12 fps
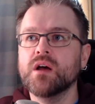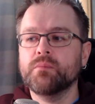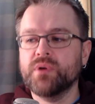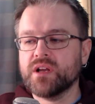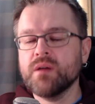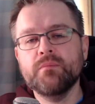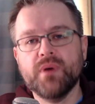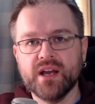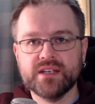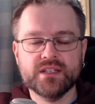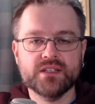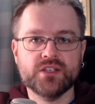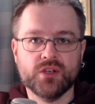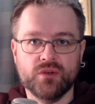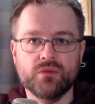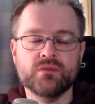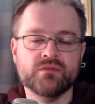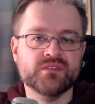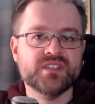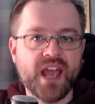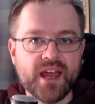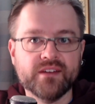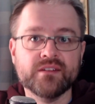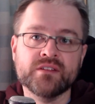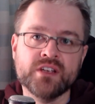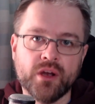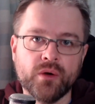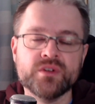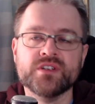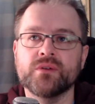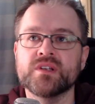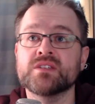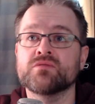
but combined into 10. You know, so it's